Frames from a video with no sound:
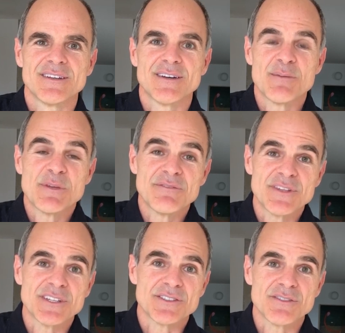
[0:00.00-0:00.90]
I'm
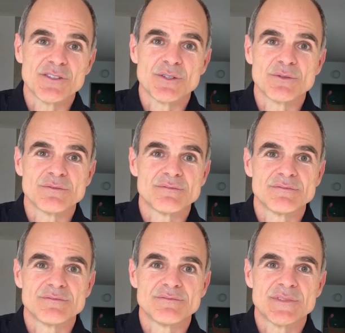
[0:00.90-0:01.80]
envious of you.
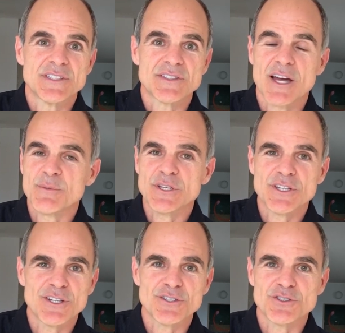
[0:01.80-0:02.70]
In these coming
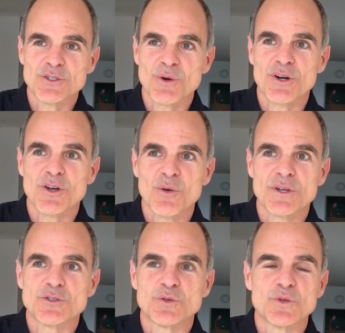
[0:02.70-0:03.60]
years, you are
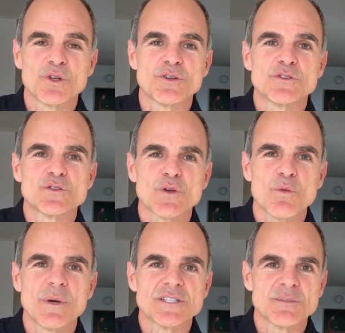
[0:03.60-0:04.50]
going to learn so
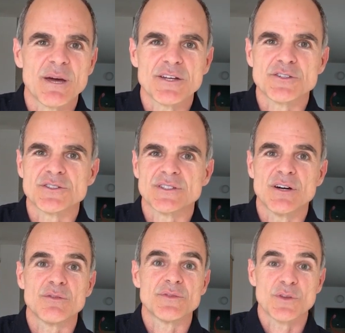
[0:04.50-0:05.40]
much about
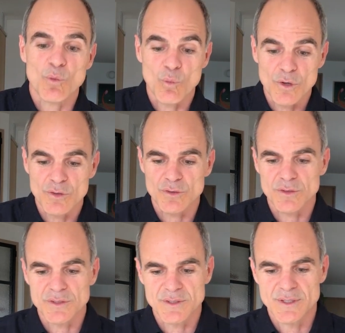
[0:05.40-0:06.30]
yourself and the world.